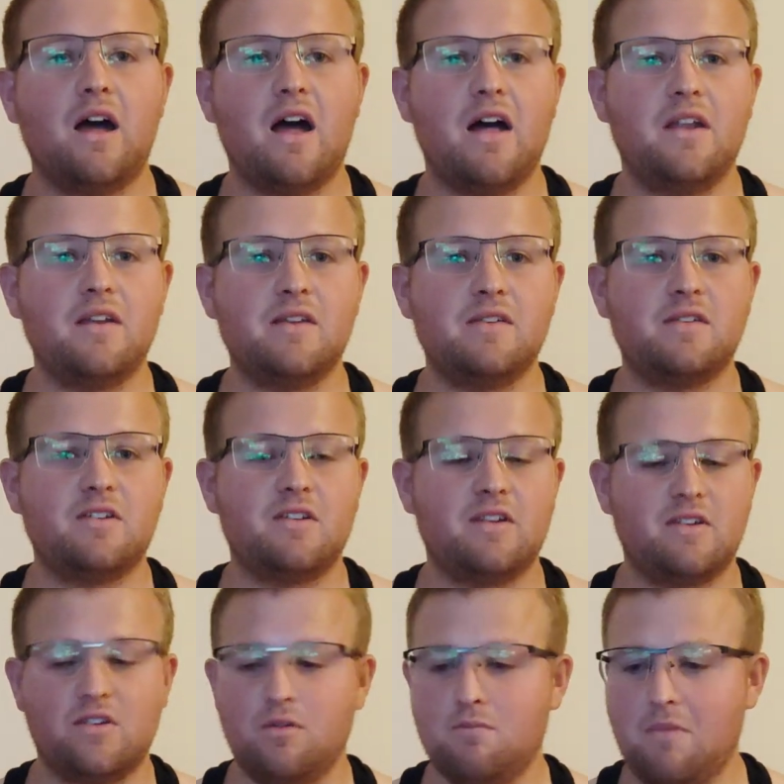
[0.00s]
And
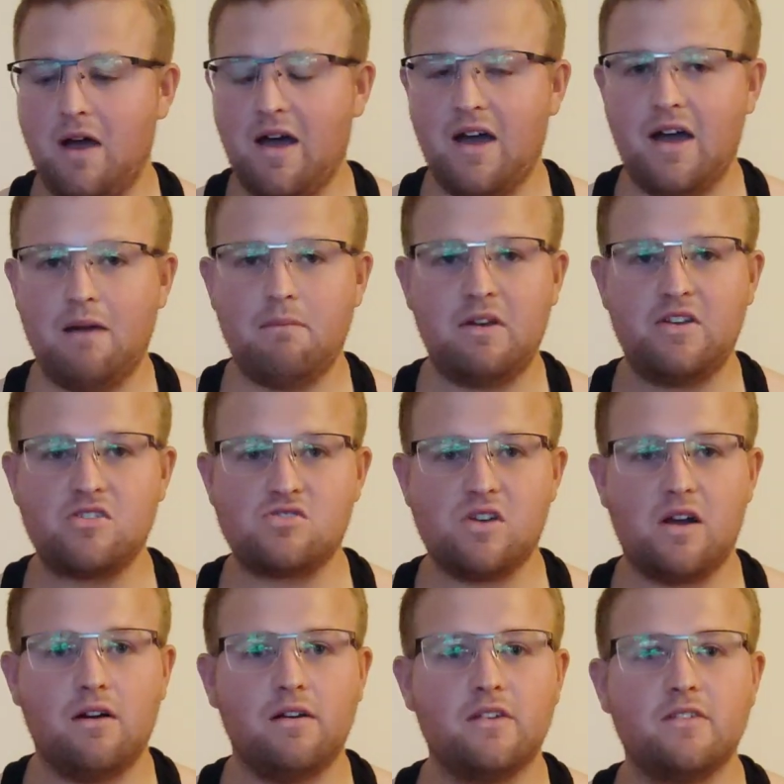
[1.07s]
it doesn't matter how big your
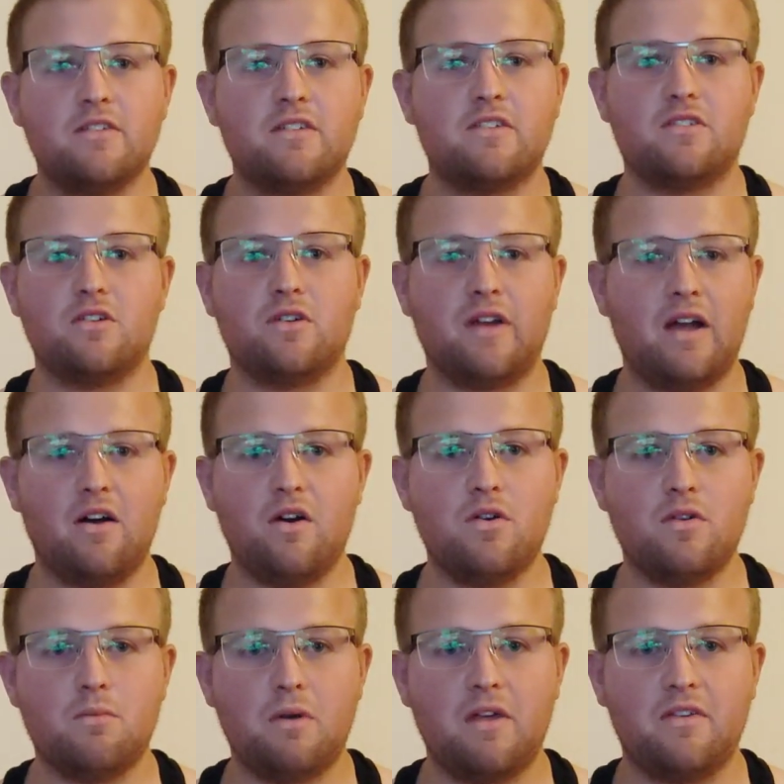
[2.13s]
trowel is, you can still get a
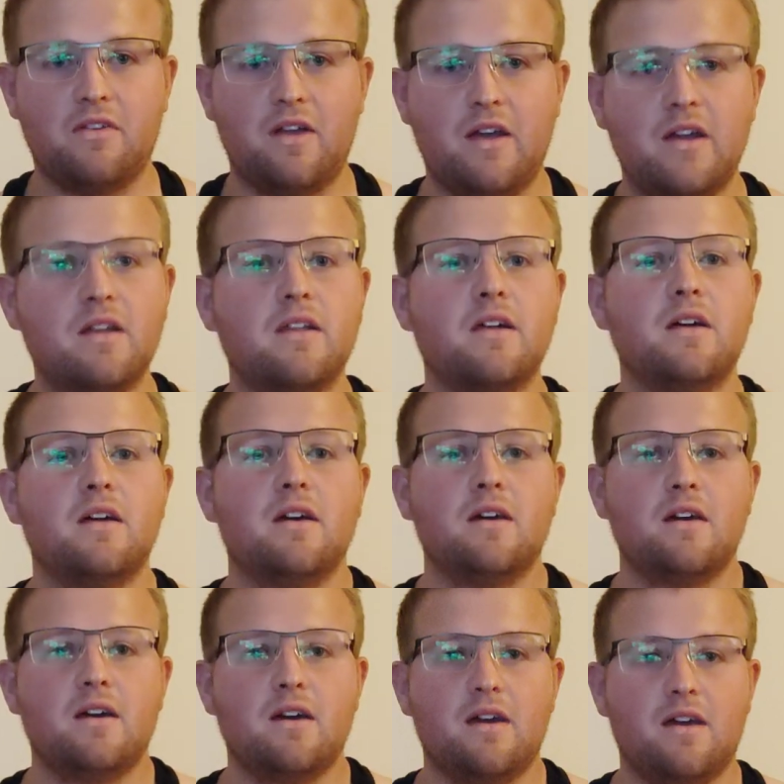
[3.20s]
load of bricks laid.
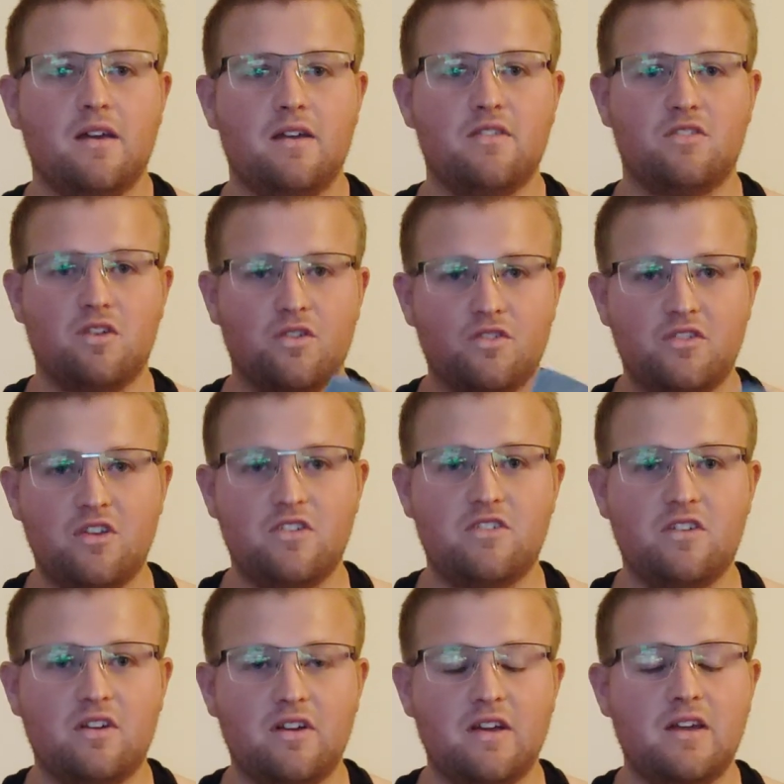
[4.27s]
It's
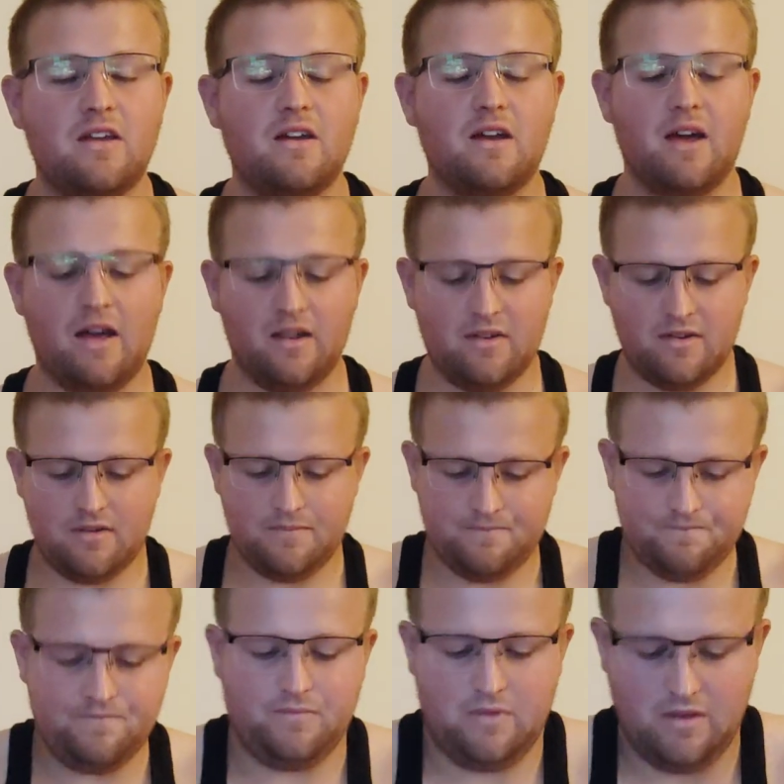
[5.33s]
consistently, and
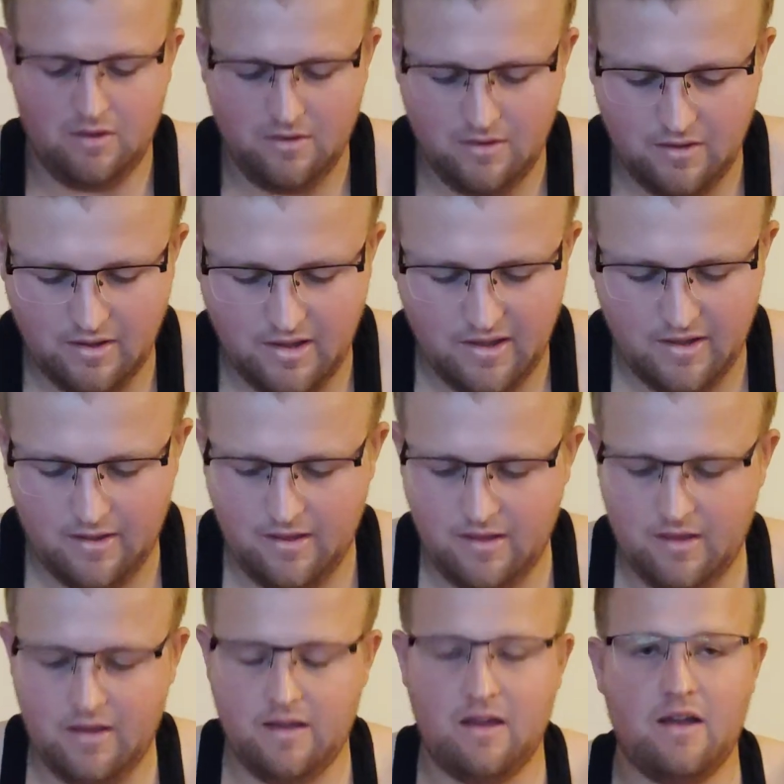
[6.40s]

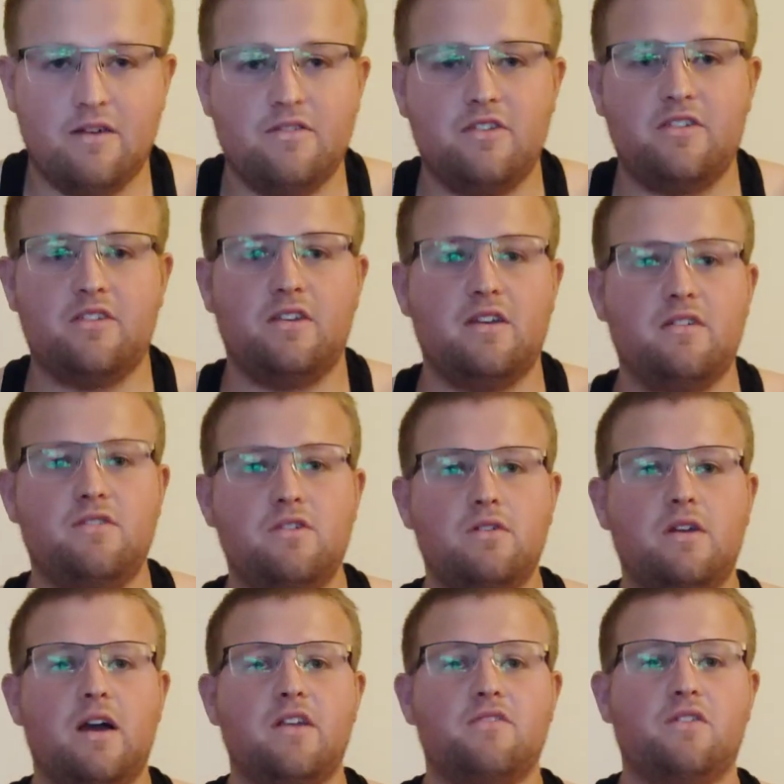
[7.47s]
obviously if you
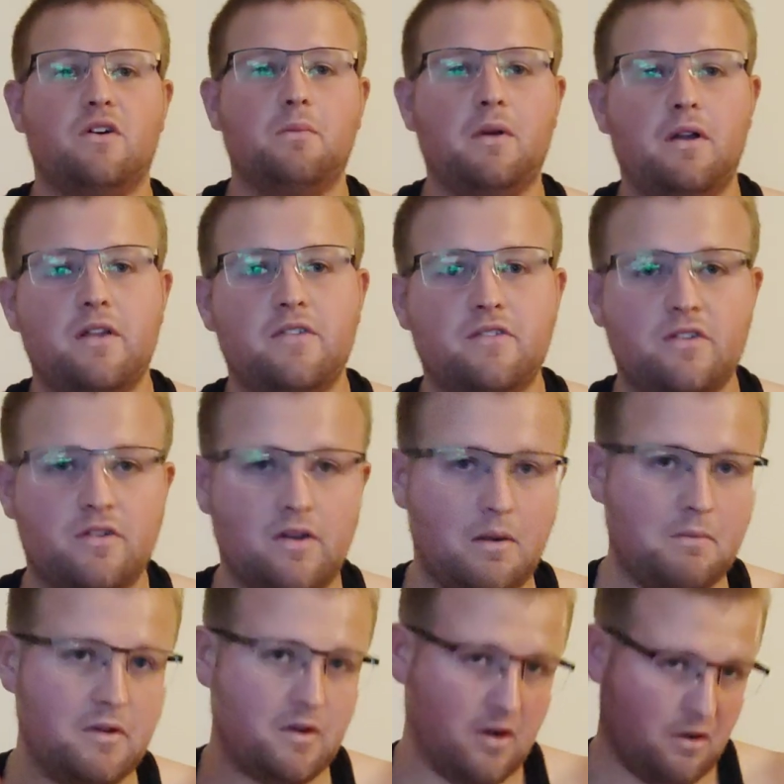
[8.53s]
guys follow me on
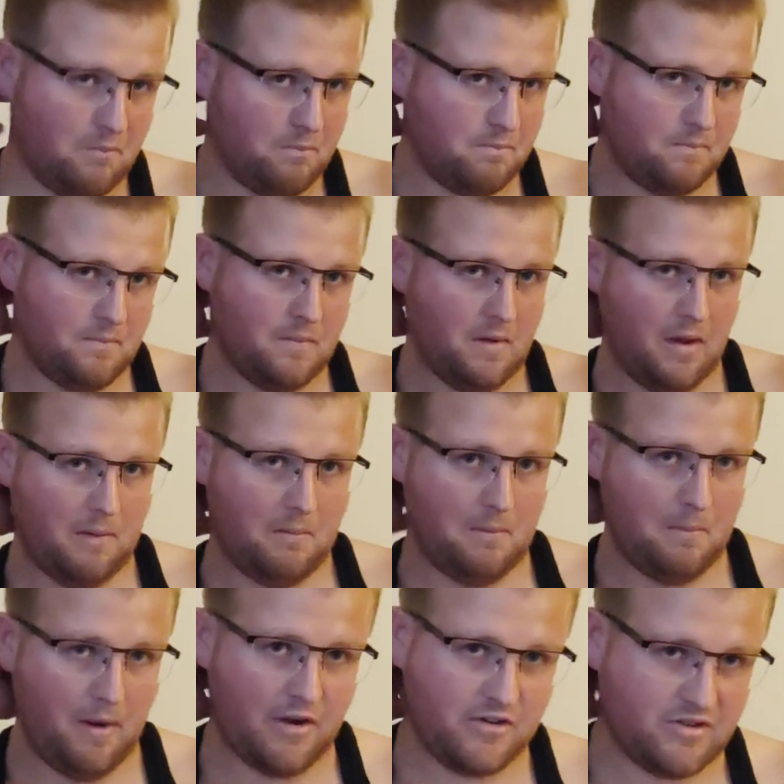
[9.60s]
Instagram, you know I've
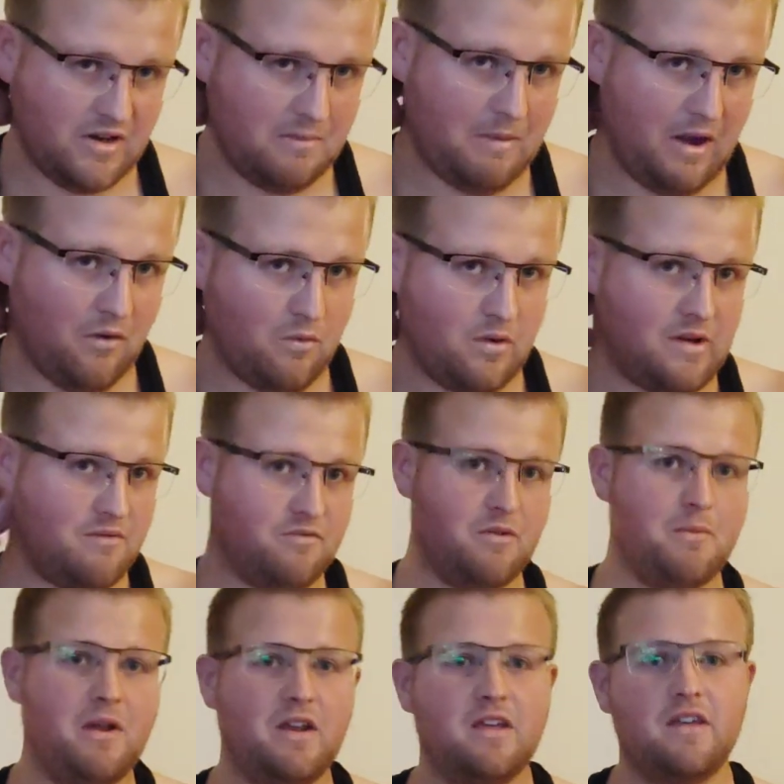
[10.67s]
been passionate about running for
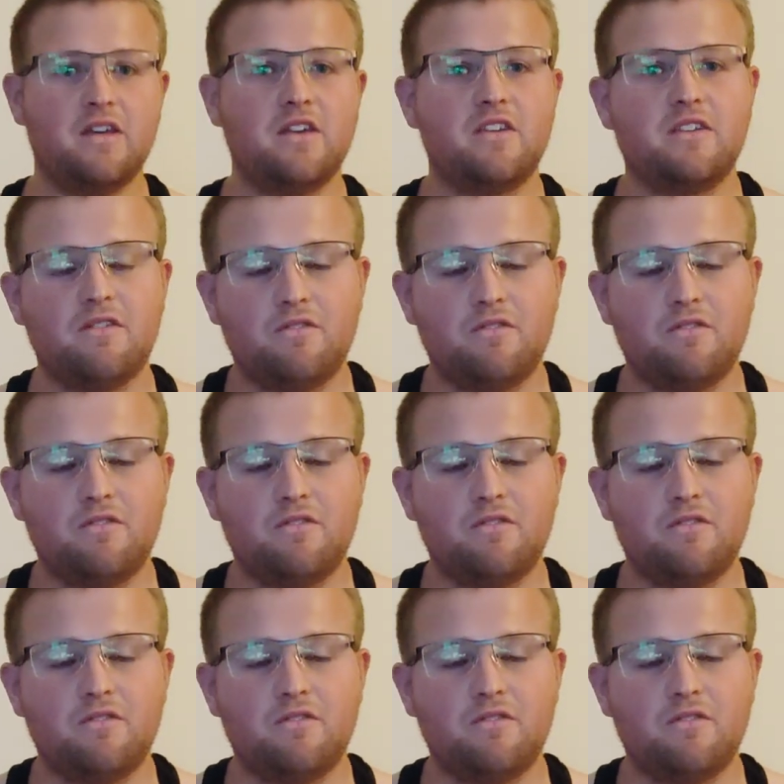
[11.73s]
many years.